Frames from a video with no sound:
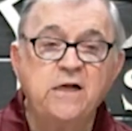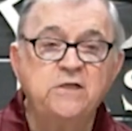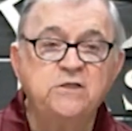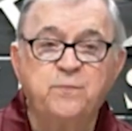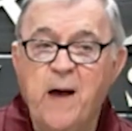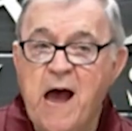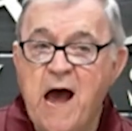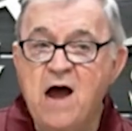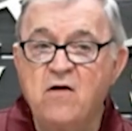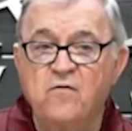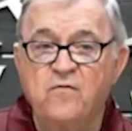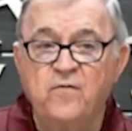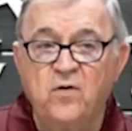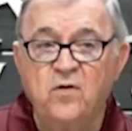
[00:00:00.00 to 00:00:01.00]
is
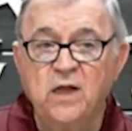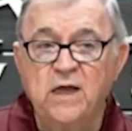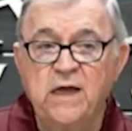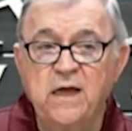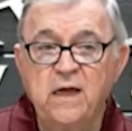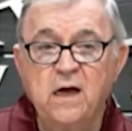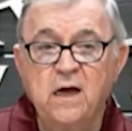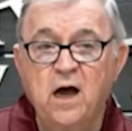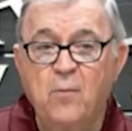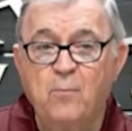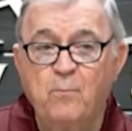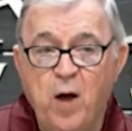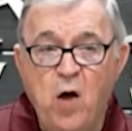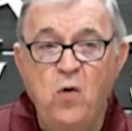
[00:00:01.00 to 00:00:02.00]
powerfully
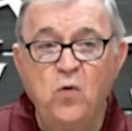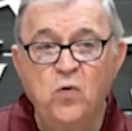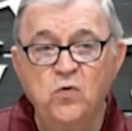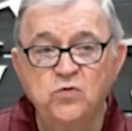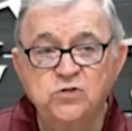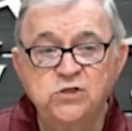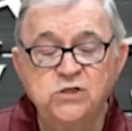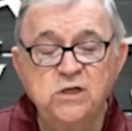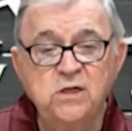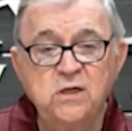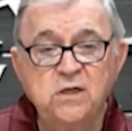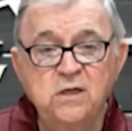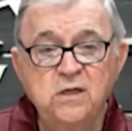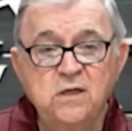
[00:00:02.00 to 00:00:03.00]
opposed
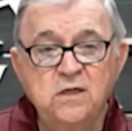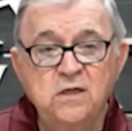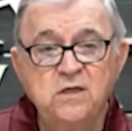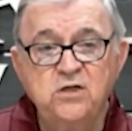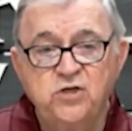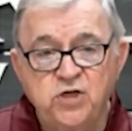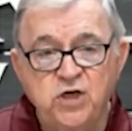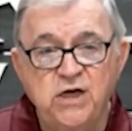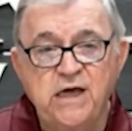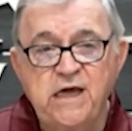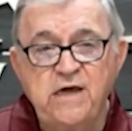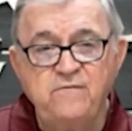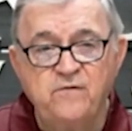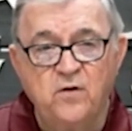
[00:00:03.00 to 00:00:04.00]
to
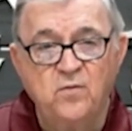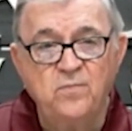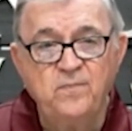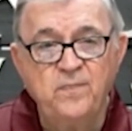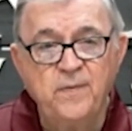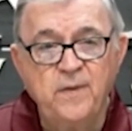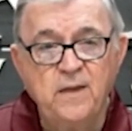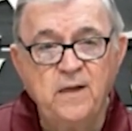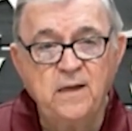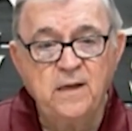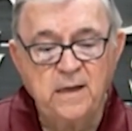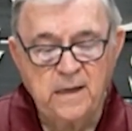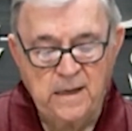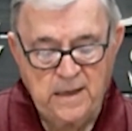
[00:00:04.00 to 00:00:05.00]
evil
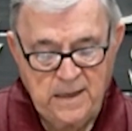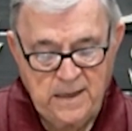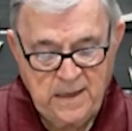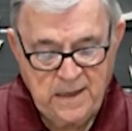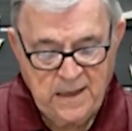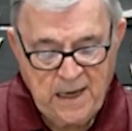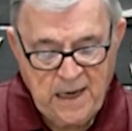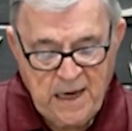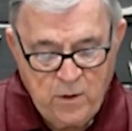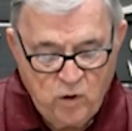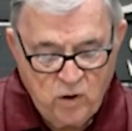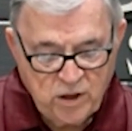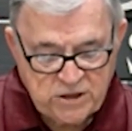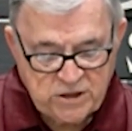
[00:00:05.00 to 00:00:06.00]
he
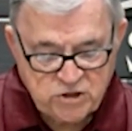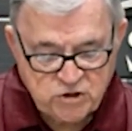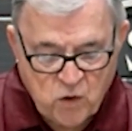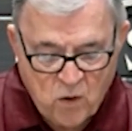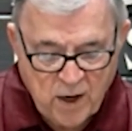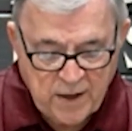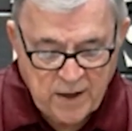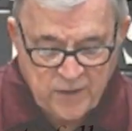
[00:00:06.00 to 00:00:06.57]
will destroy it.